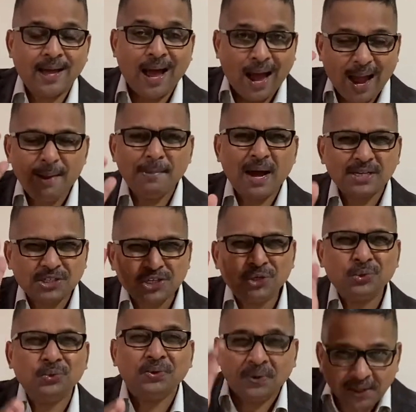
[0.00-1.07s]
I'm asking
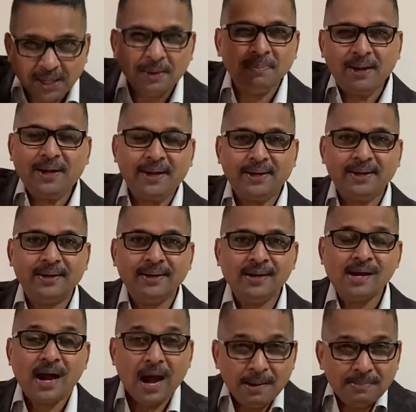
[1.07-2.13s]
you to dream ahead.
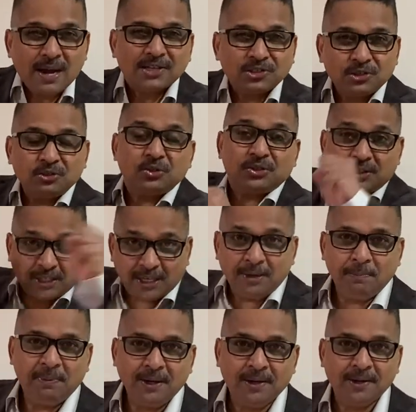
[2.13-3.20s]
I'm asking you to
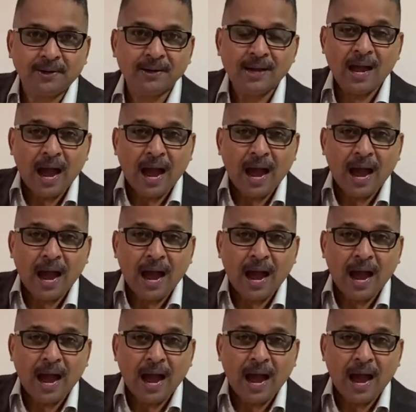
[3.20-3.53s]
think bigger.